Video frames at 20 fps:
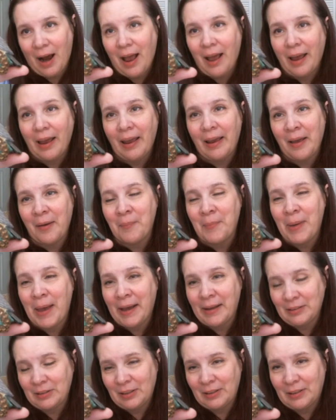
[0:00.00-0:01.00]
I
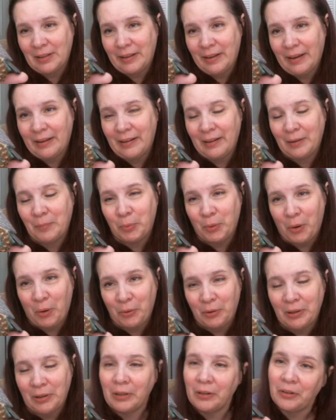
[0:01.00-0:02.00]
imagine that it broke
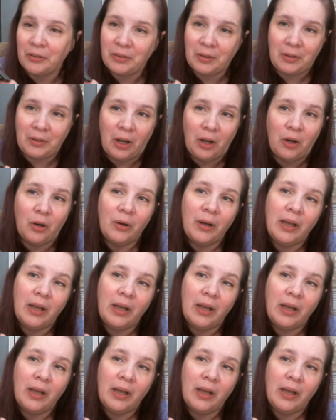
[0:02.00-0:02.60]
years ago,